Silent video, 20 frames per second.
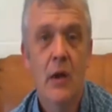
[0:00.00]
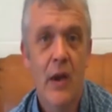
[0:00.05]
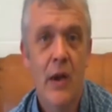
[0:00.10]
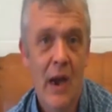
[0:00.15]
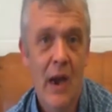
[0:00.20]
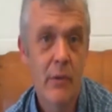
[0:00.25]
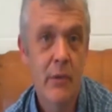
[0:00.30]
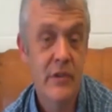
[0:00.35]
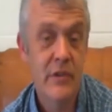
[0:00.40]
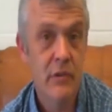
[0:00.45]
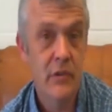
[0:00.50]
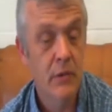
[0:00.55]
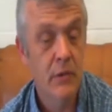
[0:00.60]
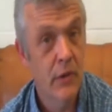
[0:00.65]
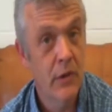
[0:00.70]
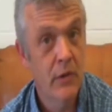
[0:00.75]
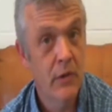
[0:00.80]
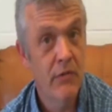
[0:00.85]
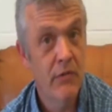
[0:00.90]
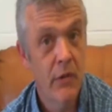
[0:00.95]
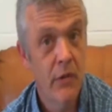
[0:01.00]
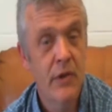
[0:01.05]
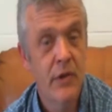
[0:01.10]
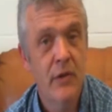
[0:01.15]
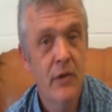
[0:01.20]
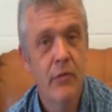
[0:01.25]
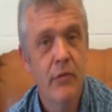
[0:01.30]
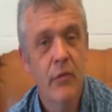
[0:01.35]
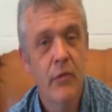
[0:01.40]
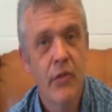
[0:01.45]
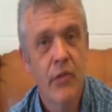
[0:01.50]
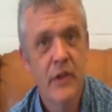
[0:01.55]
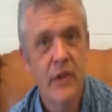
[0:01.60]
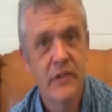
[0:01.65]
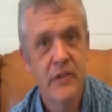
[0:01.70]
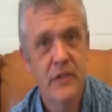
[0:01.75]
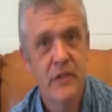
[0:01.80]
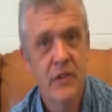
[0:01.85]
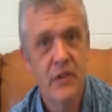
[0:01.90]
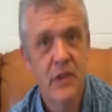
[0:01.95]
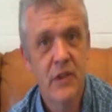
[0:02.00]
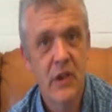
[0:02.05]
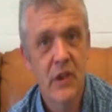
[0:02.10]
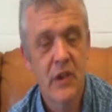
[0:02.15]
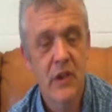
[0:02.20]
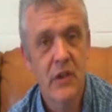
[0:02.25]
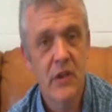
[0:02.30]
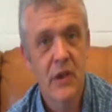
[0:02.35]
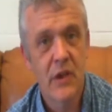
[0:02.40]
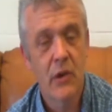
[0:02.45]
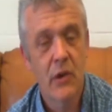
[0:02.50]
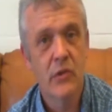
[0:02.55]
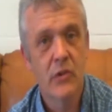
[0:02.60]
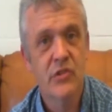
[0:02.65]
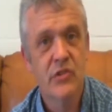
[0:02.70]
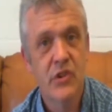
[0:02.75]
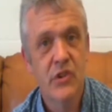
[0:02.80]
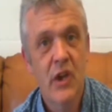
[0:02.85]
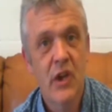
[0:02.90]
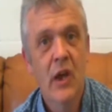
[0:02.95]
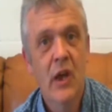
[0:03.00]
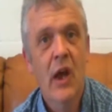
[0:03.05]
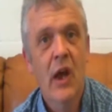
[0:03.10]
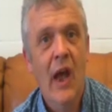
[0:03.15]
Now it's looking at very different things indeed, and it looks at